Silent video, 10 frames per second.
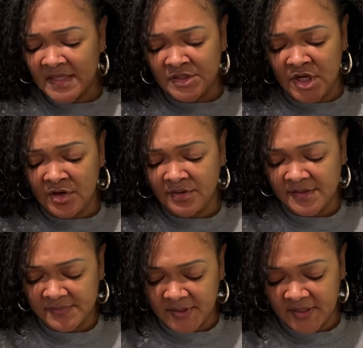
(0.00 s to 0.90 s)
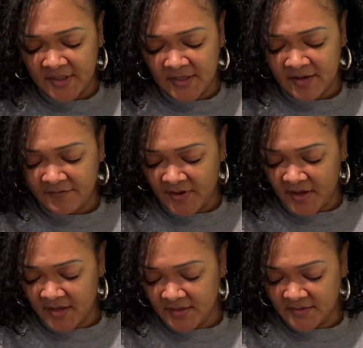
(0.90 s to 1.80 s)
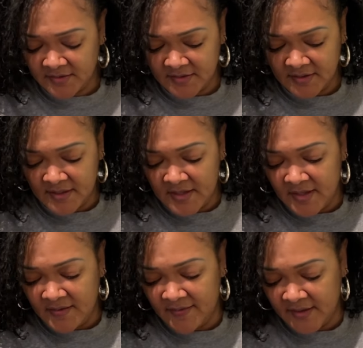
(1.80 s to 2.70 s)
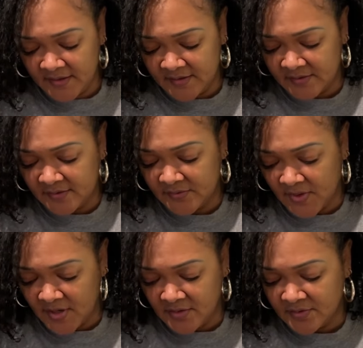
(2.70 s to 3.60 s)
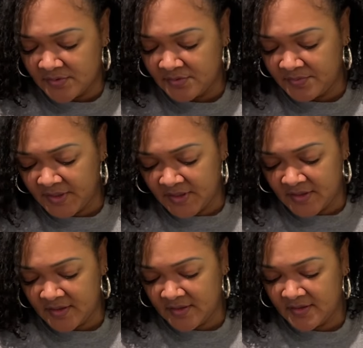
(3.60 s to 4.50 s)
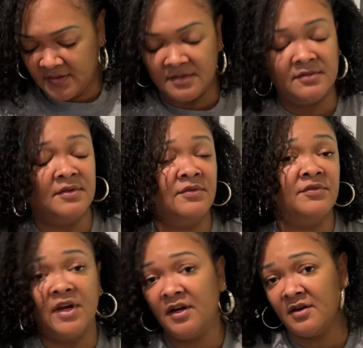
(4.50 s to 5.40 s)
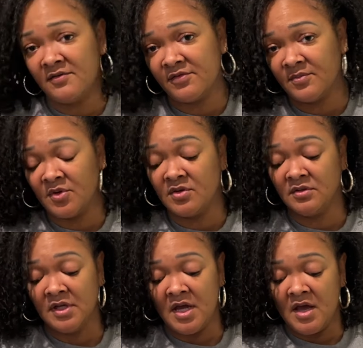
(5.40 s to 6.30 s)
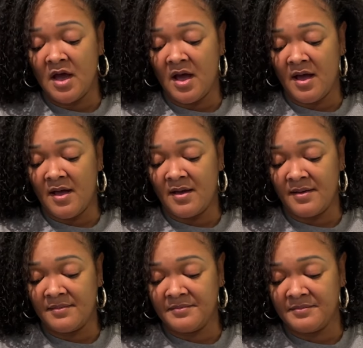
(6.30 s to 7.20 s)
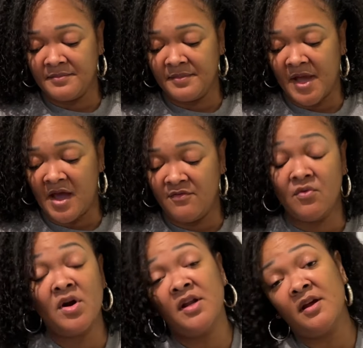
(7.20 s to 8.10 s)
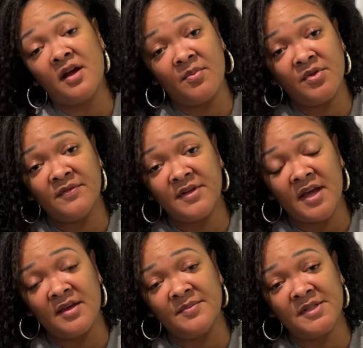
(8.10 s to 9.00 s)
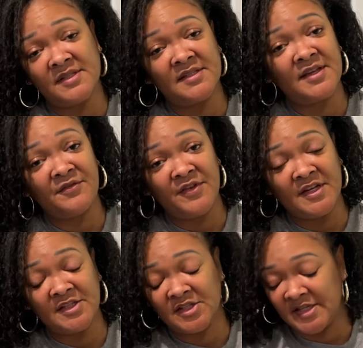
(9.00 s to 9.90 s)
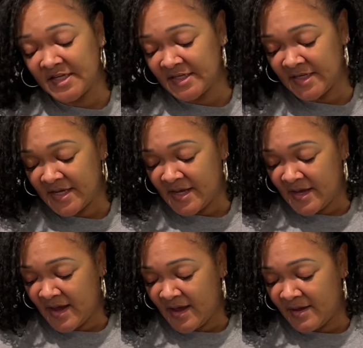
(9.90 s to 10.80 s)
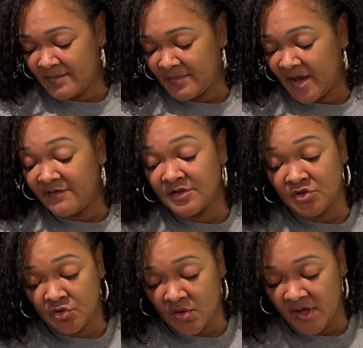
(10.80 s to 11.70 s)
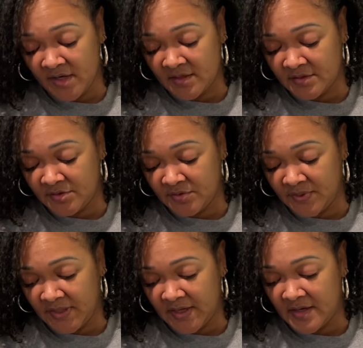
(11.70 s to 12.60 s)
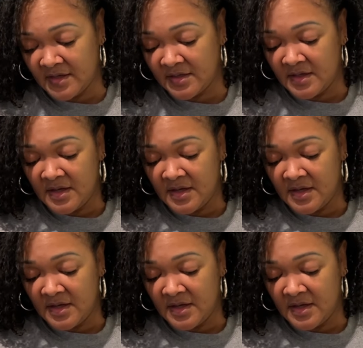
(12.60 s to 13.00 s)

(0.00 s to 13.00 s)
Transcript: Generally speaking, I find this sweater to be very comfortable. I've worn it a couple of times since I finished it. I've enjoyed doing it.